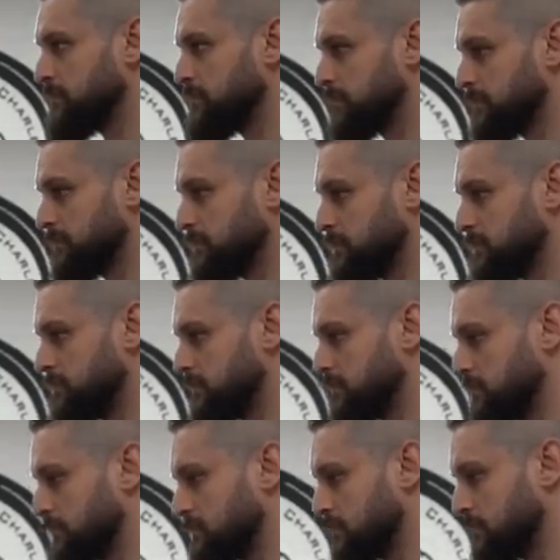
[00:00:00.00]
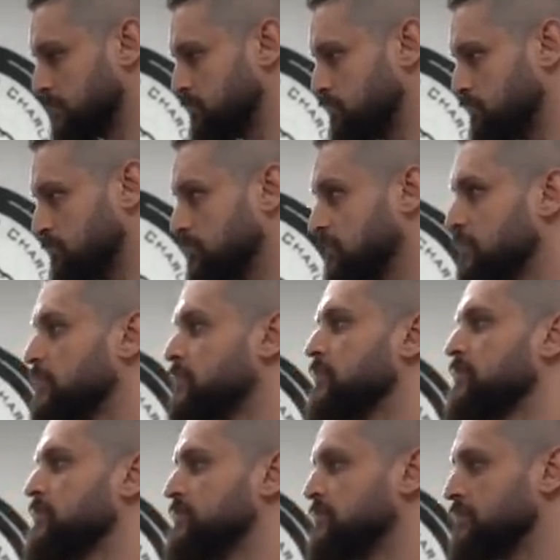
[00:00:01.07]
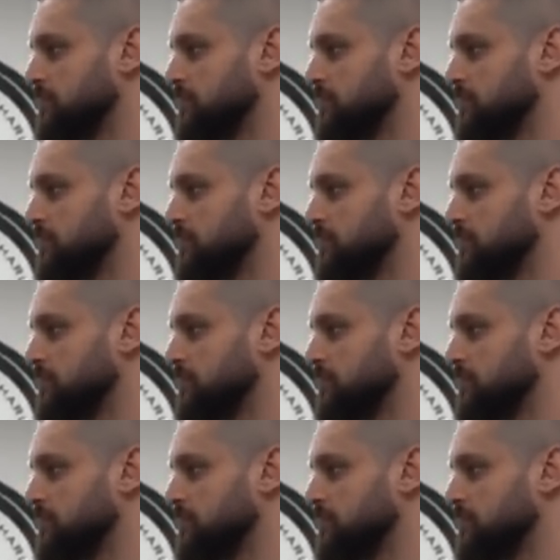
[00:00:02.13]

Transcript: The person shown says nothing.